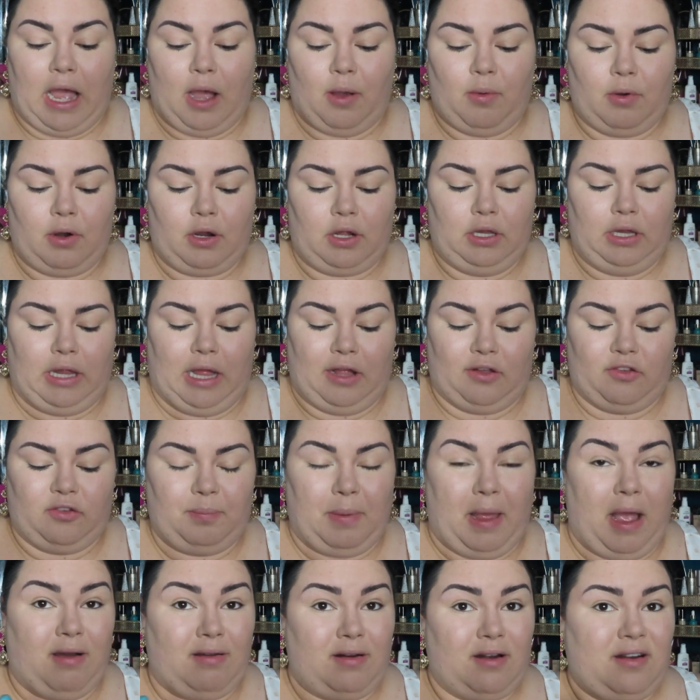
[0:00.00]
Hourglass
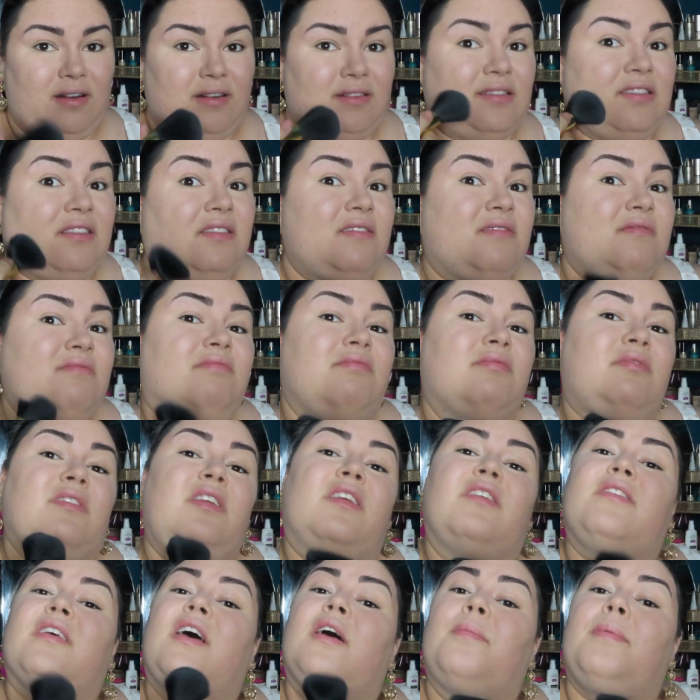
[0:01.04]
powders.
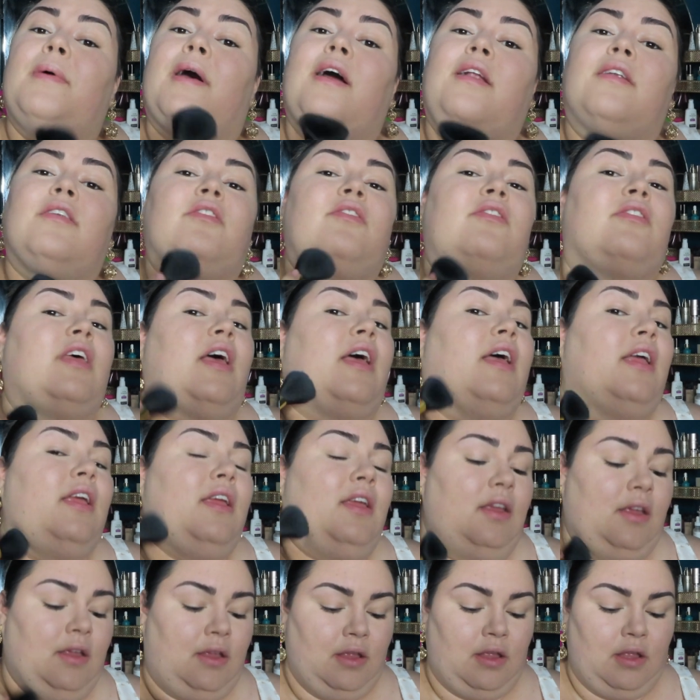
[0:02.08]
Is that bad to
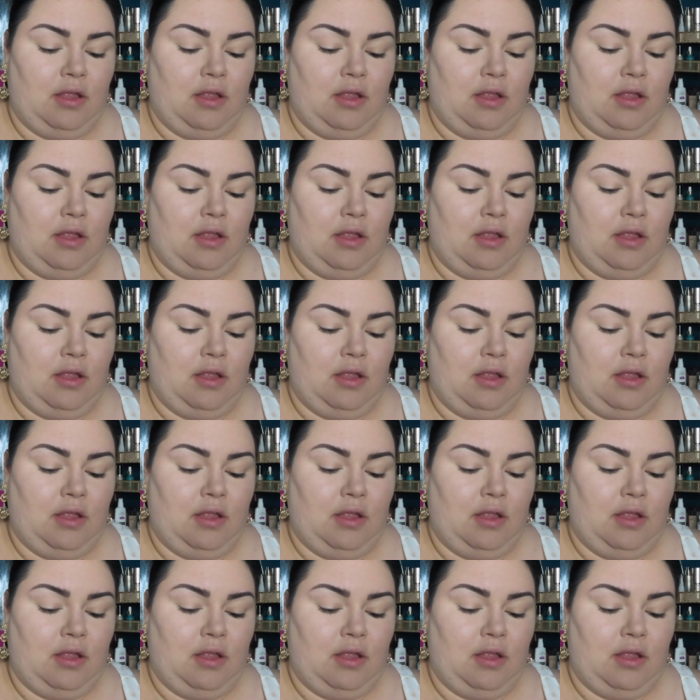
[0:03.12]
say?